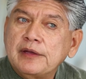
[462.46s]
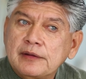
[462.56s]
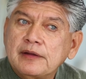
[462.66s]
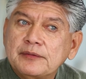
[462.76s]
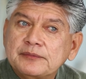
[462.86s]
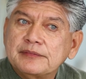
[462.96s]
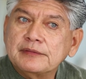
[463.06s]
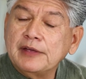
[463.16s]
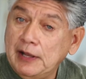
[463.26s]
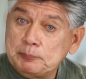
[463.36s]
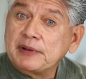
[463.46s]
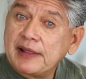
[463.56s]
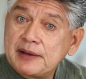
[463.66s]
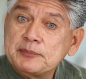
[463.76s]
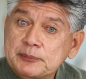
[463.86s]
Care help a
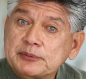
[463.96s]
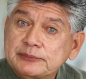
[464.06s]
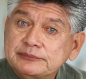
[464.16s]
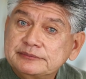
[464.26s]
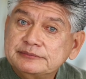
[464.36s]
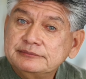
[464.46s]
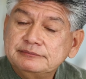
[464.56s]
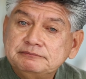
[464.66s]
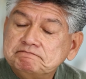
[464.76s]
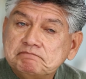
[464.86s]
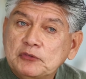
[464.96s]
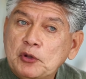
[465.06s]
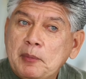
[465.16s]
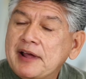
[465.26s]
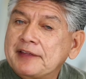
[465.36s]
lot of people
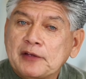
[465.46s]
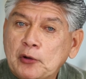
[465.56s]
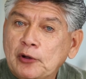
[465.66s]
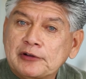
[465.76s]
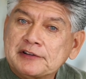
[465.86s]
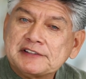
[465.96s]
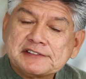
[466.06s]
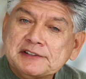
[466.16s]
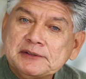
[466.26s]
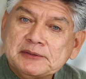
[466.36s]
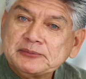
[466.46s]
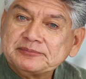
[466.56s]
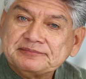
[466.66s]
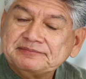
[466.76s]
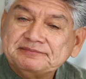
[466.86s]
no matter the color of the skin,
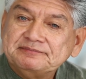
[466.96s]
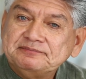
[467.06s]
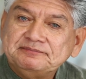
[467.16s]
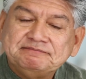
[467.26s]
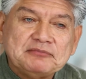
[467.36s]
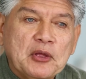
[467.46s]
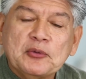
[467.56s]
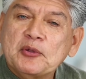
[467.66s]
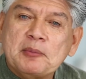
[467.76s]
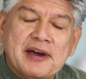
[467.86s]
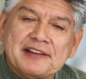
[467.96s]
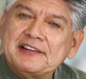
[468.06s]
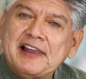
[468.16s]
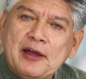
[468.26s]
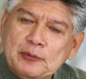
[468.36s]
no matter
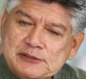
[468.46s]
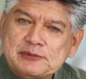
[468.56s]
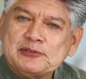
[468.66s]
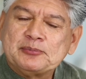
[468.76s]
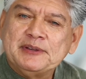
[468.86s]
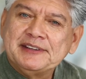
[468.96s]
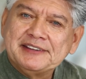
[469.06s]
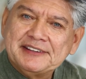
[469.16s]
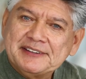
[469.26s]
the language we speak,